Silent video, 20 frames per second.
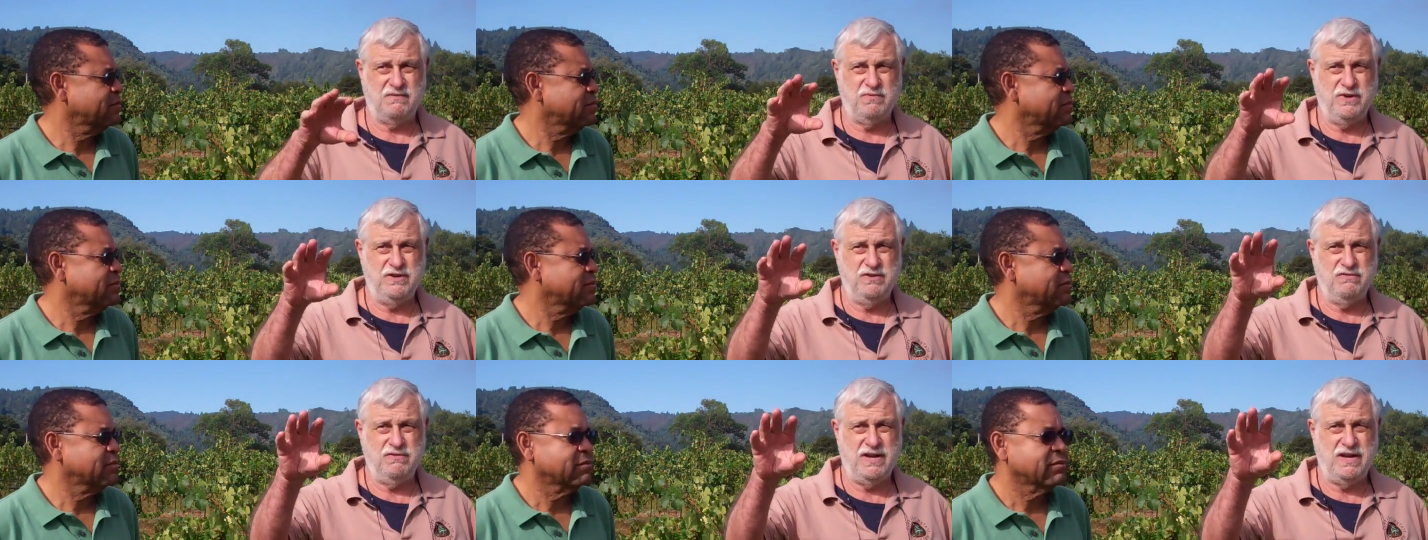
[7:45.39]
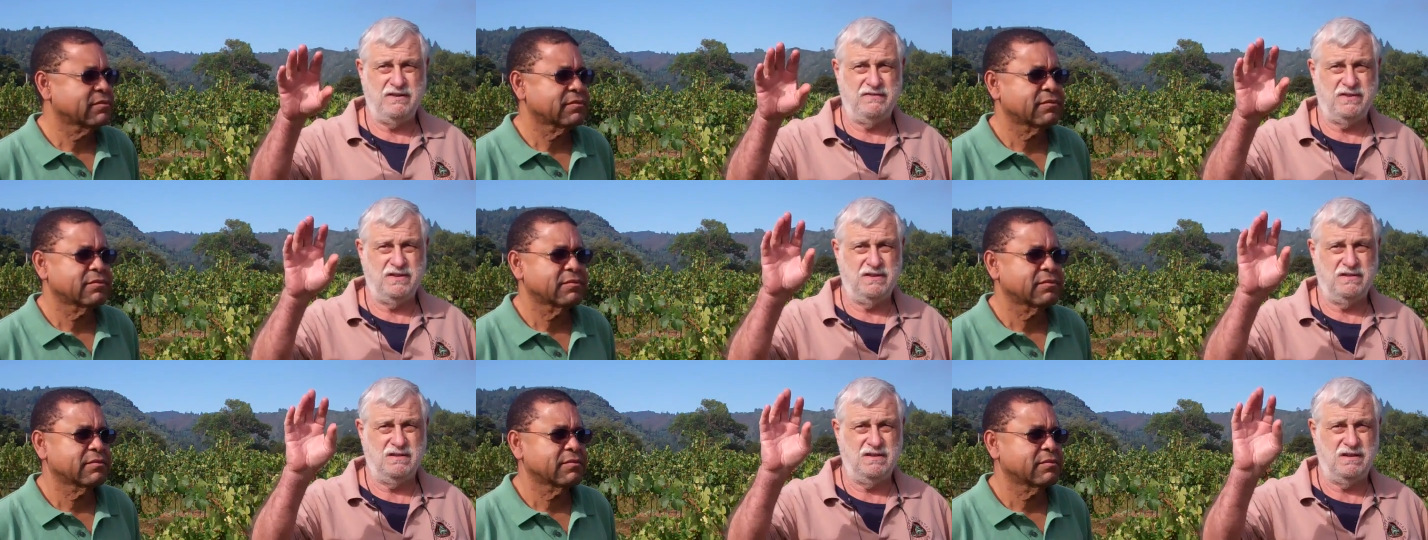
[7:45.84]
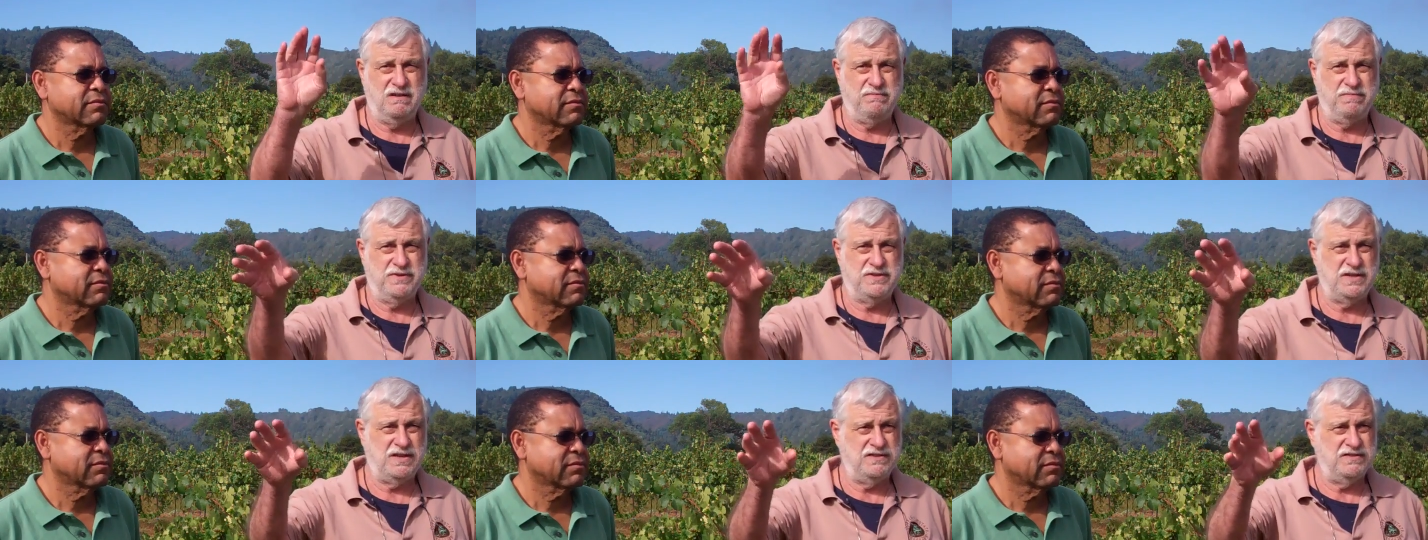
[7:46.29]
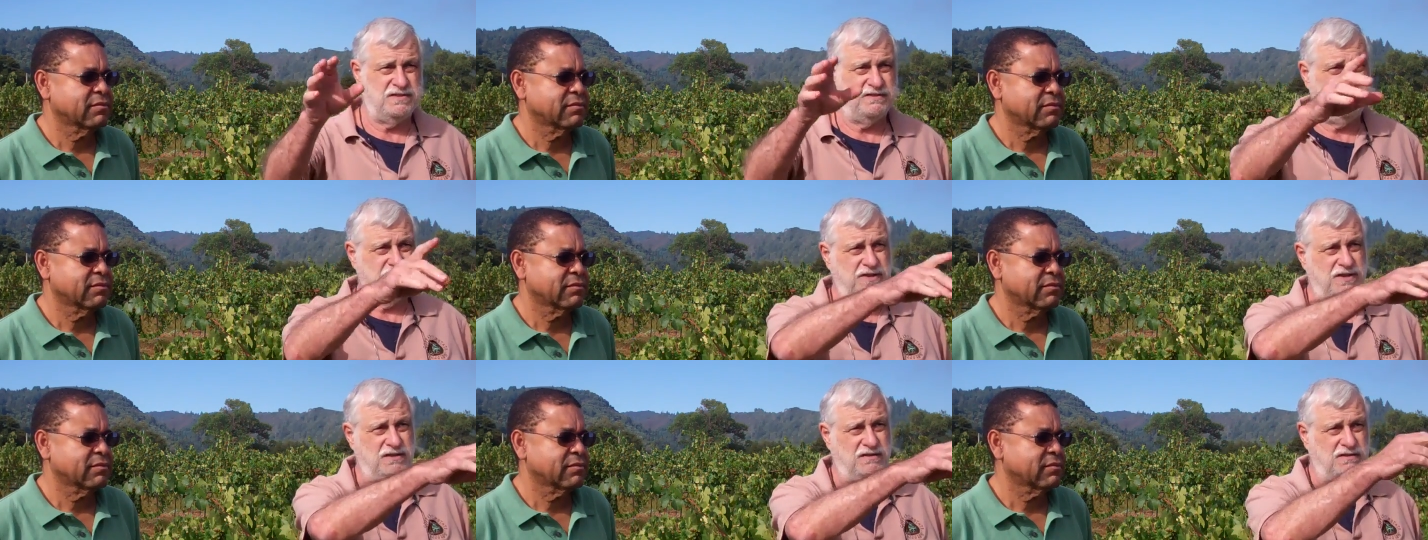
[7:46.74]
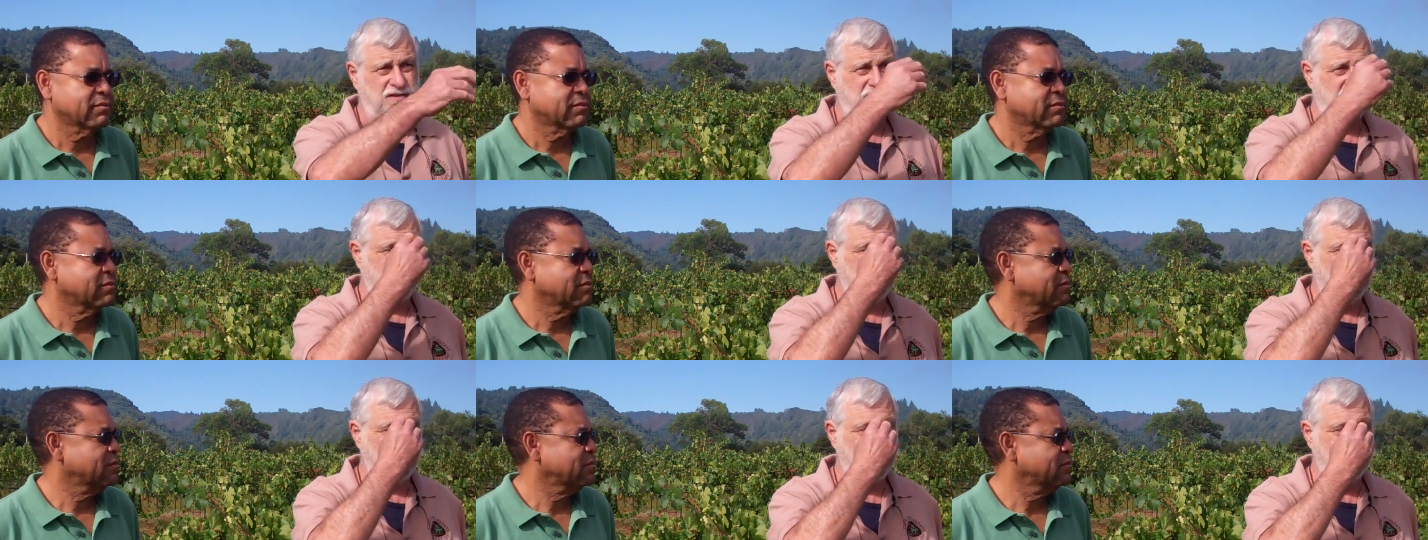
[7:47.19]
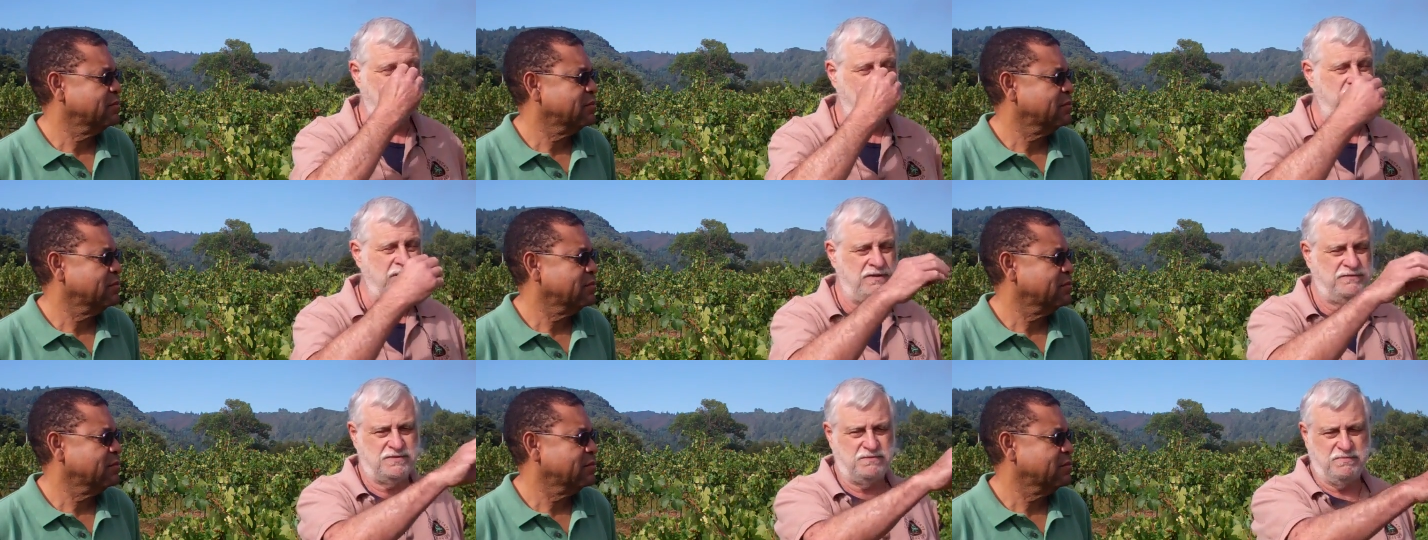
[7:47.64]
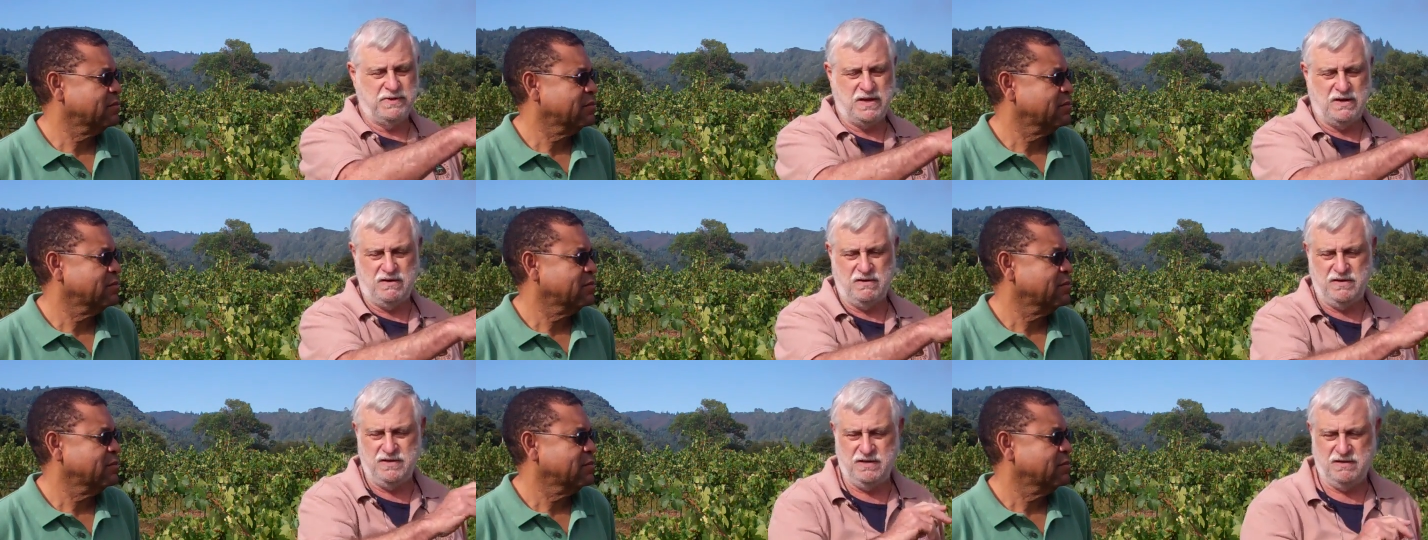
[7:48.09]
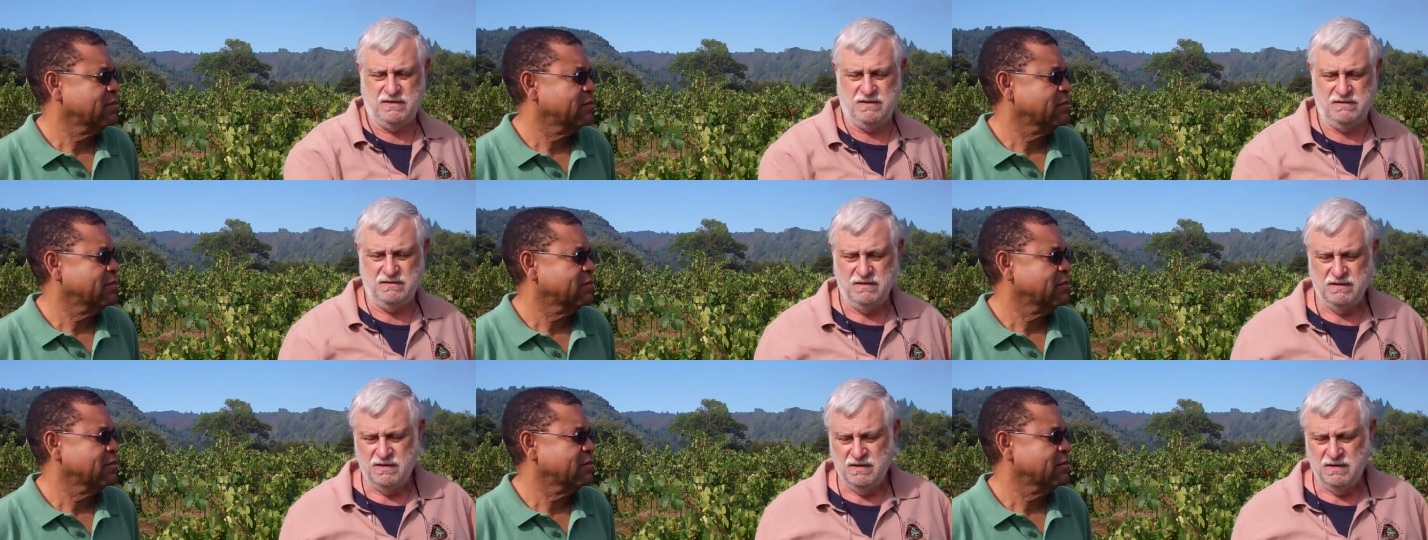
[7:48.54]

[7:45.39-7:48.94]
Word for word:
Speaker 1: we do have a 100% Zinfandel in another area. We have some Carignan.